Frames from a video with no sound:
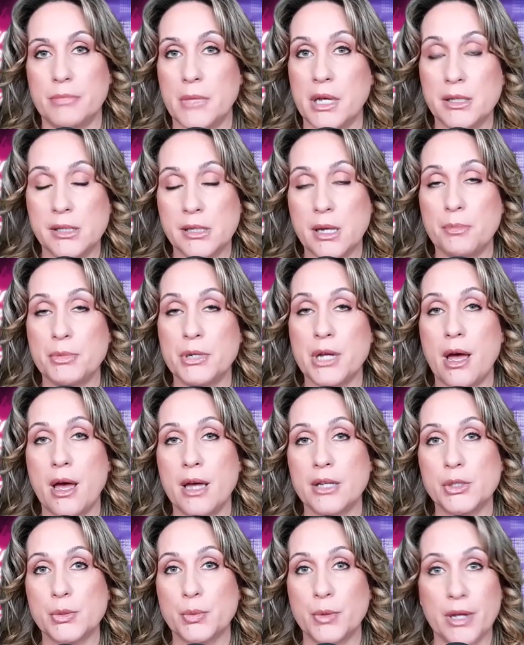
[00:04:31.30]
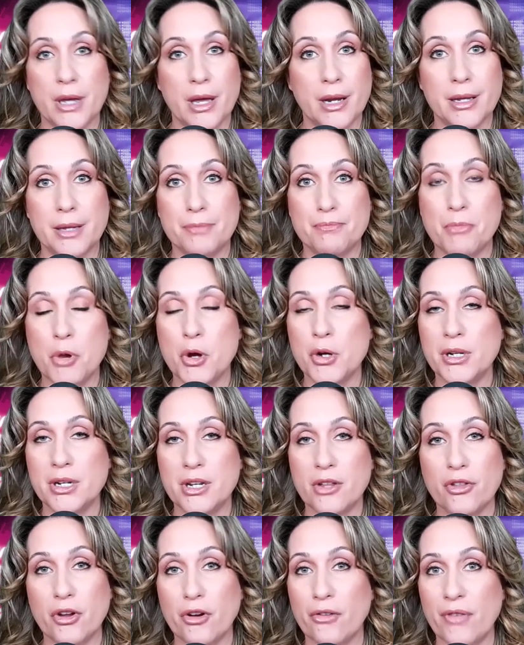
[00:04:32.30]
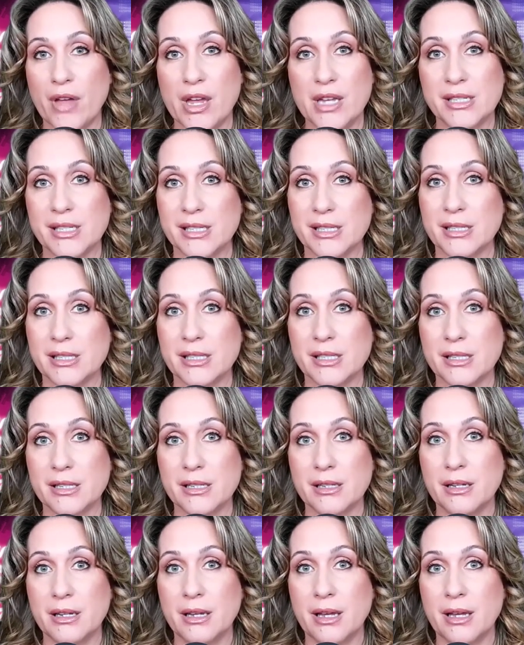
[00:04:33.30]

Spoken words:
It's up to us. We got to put it in their faces.